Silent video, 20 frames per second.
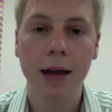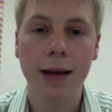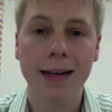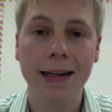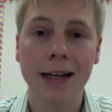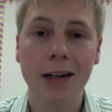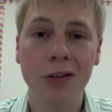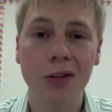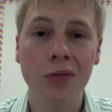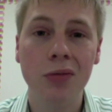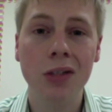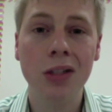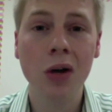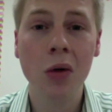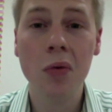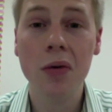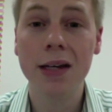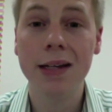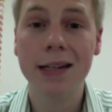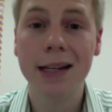Now, you
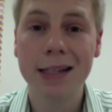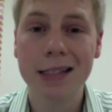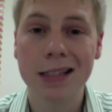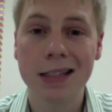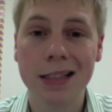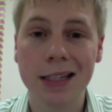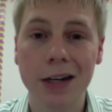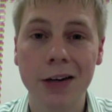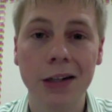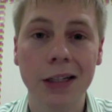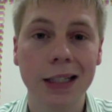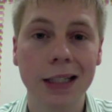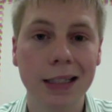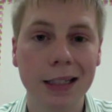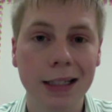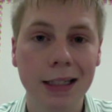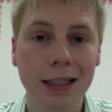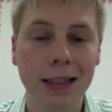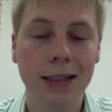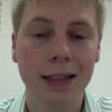don't necessarily
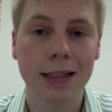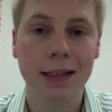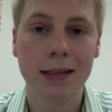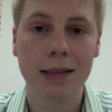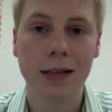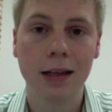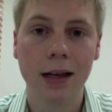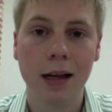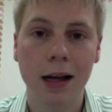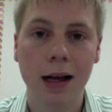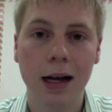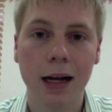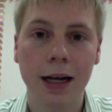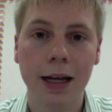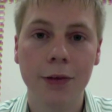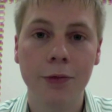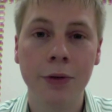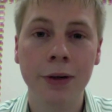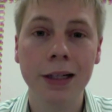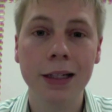need this.
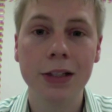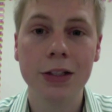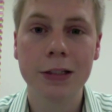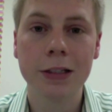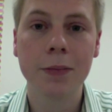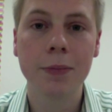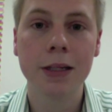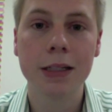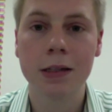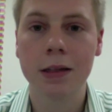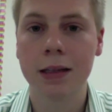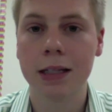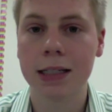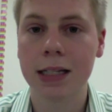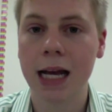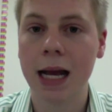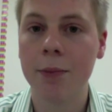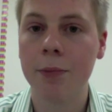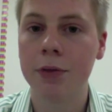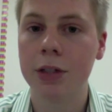It really just depends on the
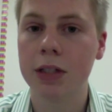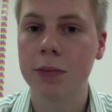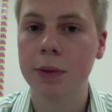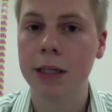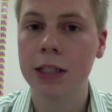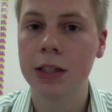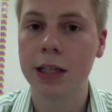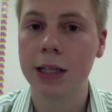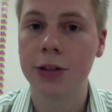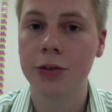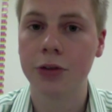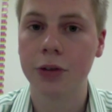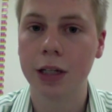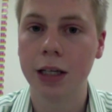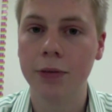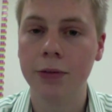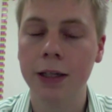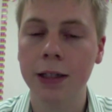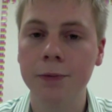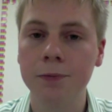type of speech that you're
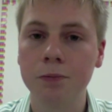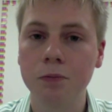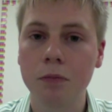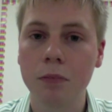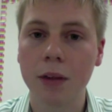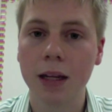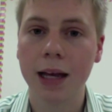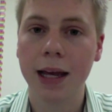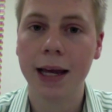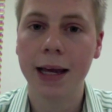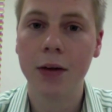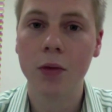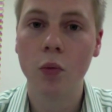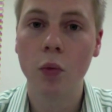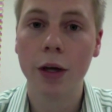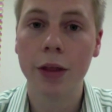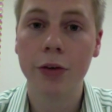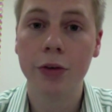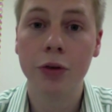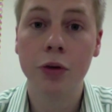giving and
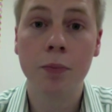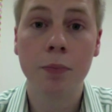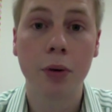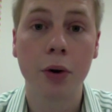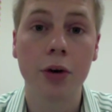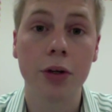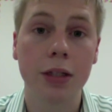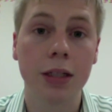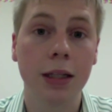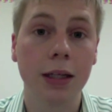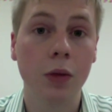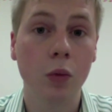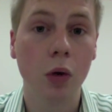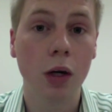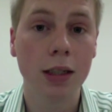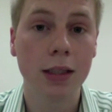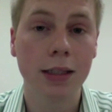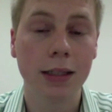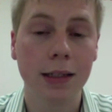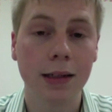whether you personally
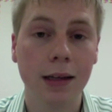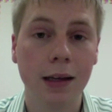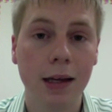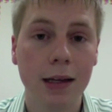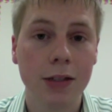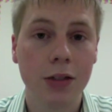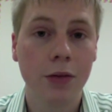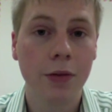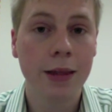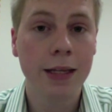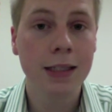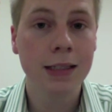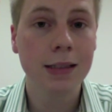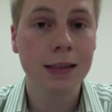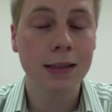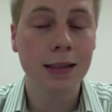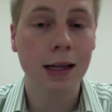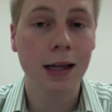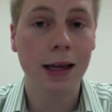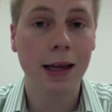want it. So this
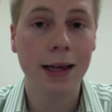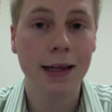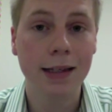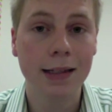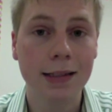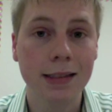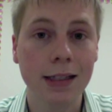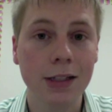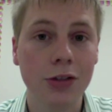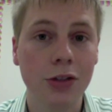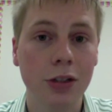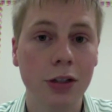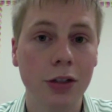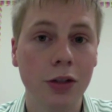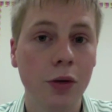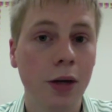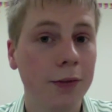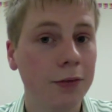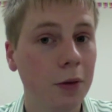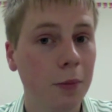is a decision
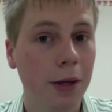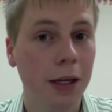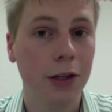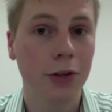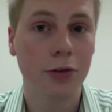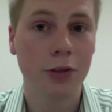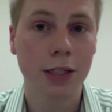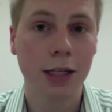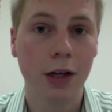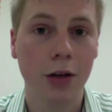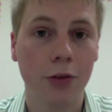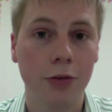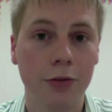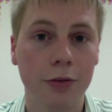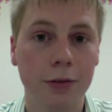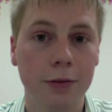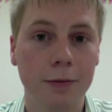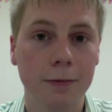you have to make yourself.